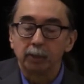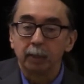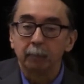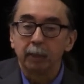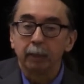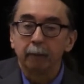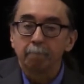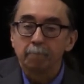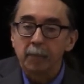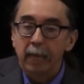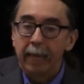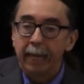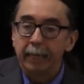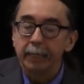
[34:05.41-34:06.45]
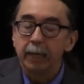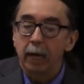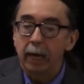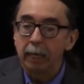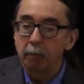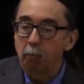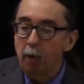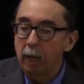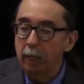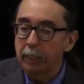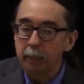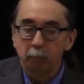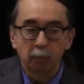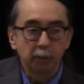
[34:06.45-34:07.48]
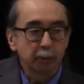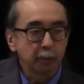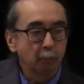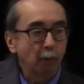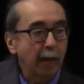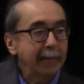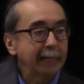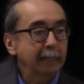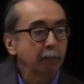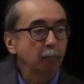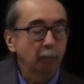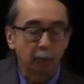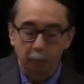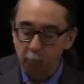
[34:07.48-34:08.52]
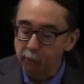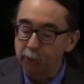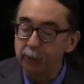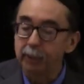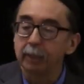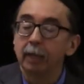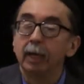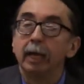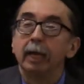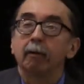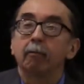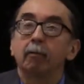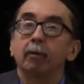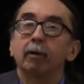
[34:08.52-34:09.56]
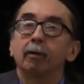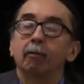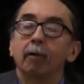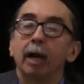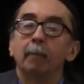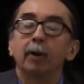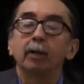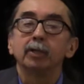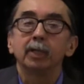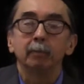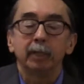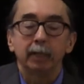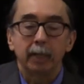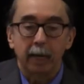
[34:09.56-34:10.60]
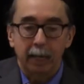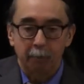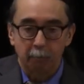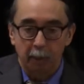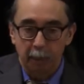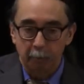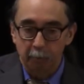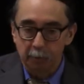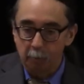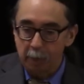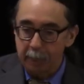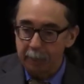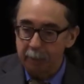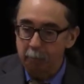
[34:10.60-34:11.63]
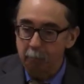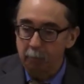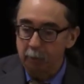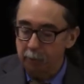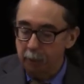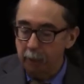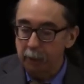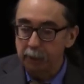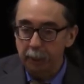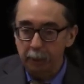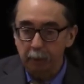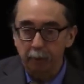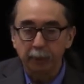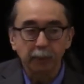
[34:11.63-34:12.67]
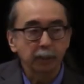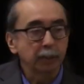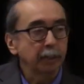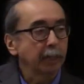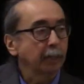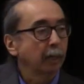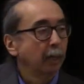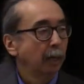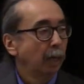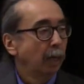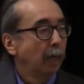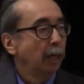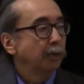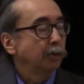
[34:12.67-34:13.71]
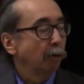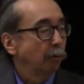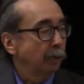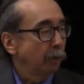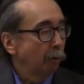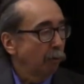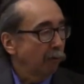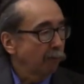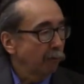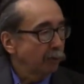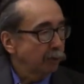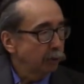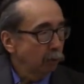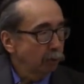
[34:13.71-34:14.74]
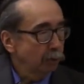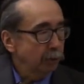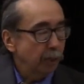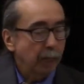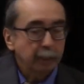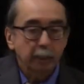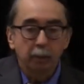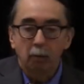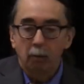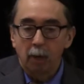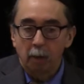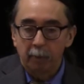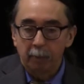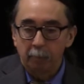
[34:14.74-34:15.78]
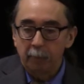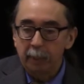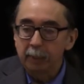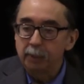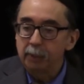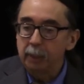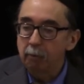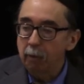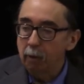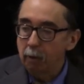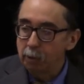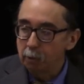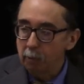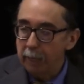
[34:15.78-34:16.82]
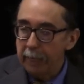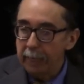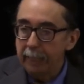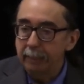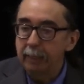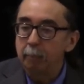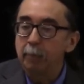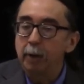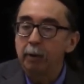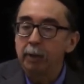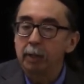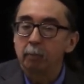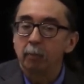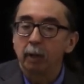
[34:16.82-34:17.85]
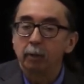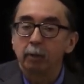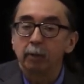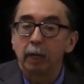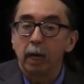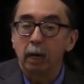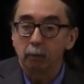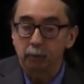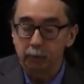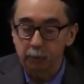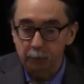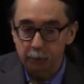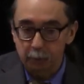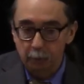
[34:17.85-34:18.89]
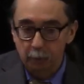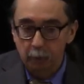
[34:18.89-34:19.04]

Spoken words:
Jimmy had died while he was riding. Well, she said Grandpa Jimmy died while he was riding with Crazy Snake. So in order for the soldiers not to know how many men Cheeto Harjo had, they buried him under the house